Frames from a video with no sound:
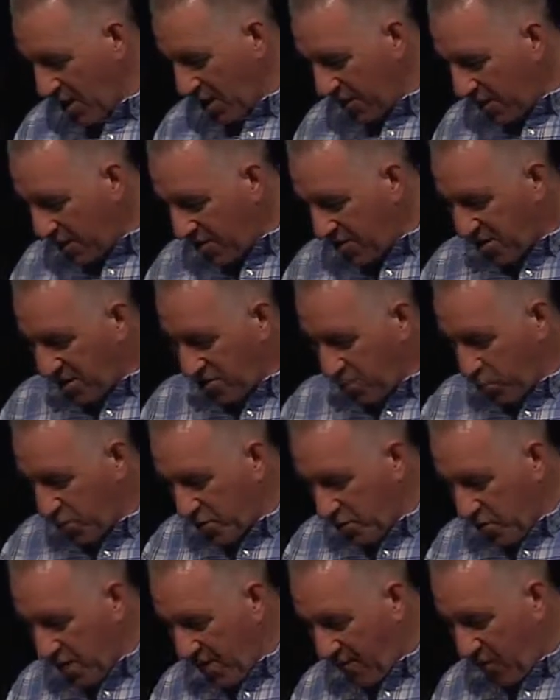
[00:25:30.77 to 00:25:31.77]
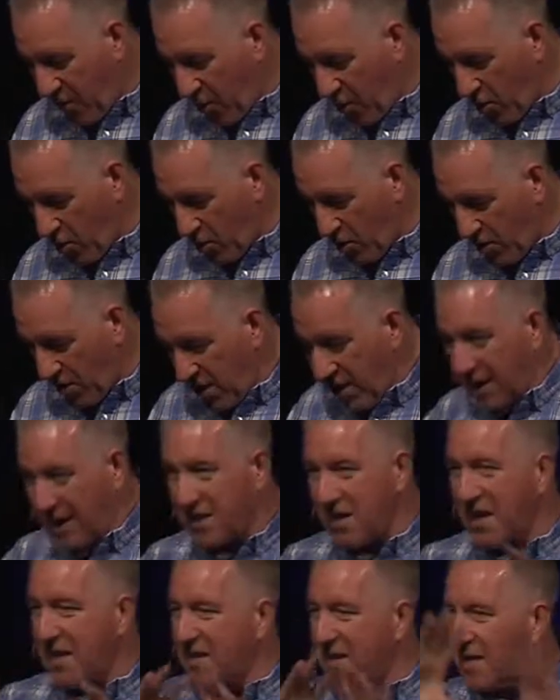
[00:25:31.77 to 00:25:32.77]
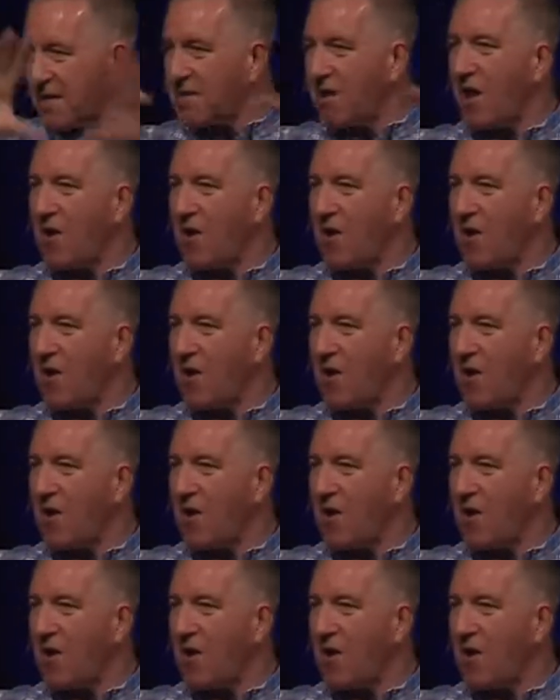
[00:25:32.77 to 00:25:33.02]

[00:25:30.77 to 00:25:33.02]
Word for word: And then he says, which we have heard. He does